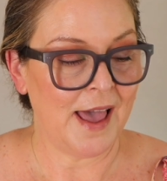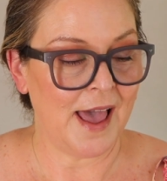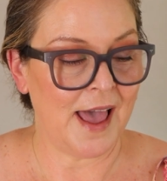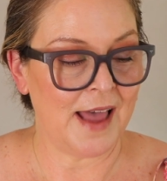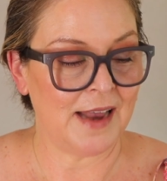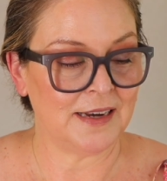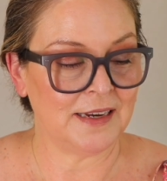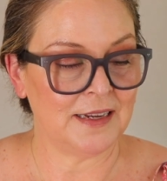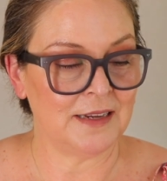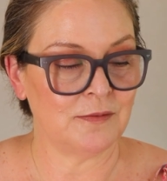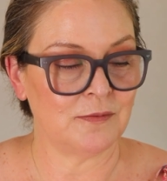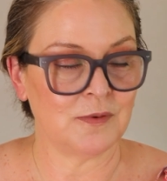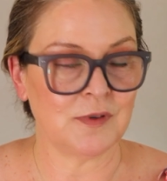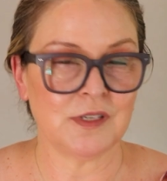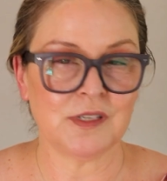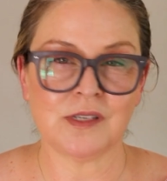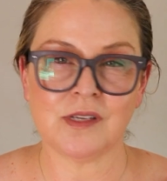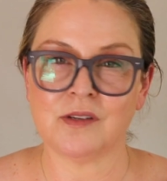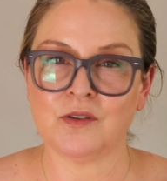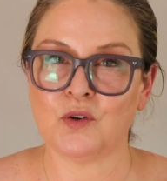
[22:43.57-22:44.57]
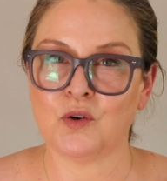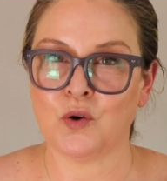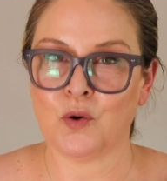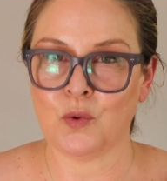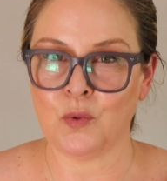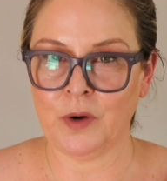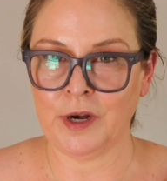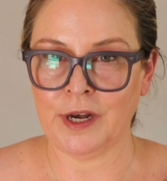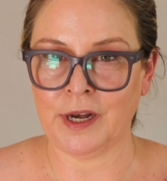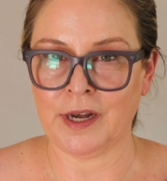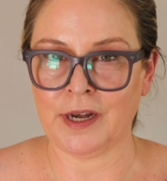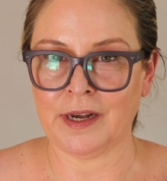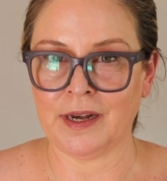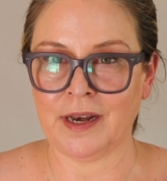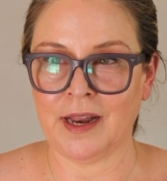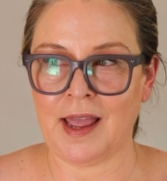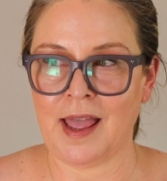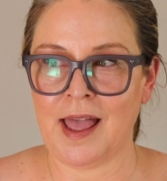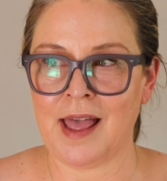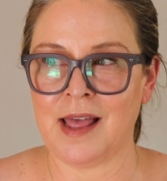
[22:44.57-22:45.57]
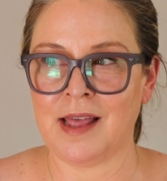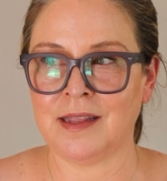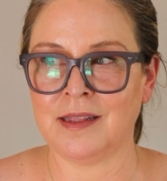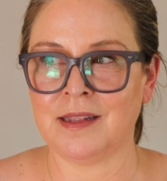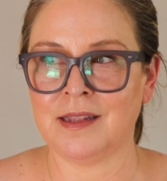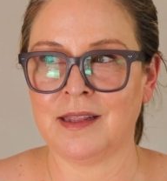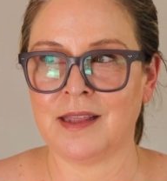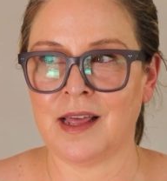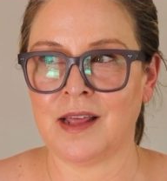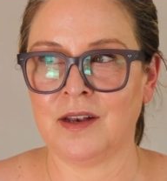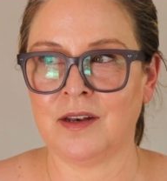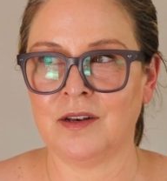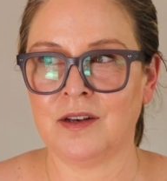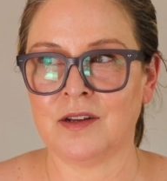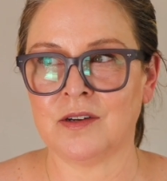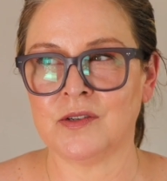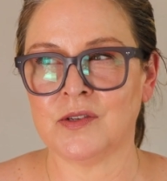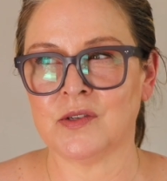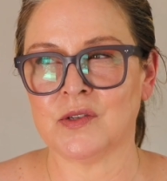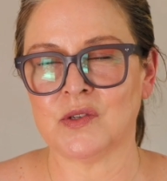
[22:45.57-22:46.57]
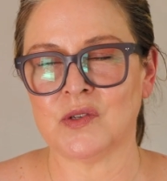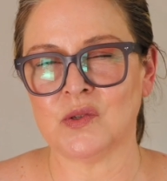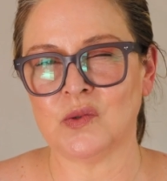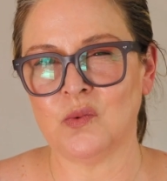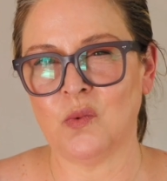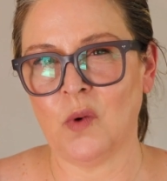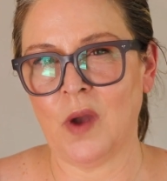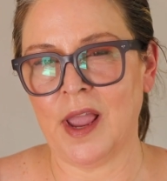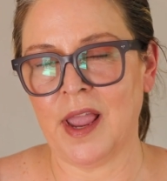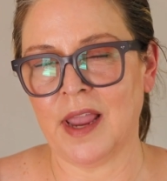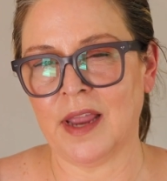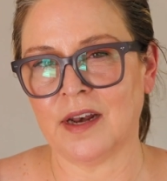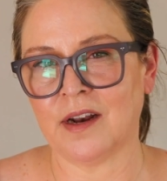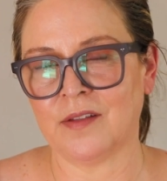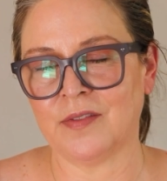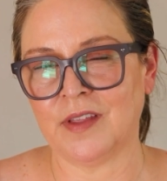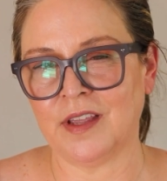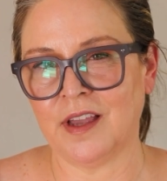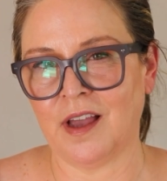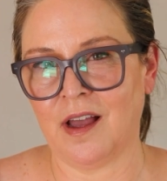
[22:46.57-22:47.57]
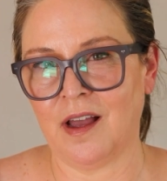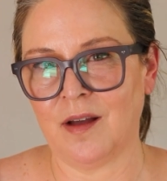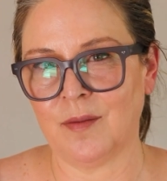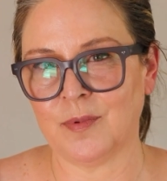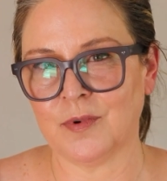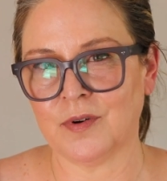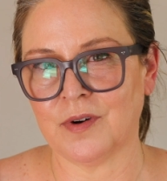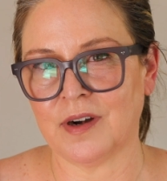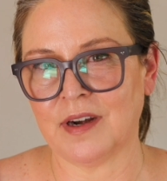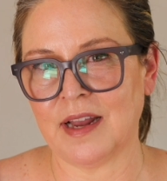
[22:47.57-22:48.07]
and it was a green, and then there's suede on the upper.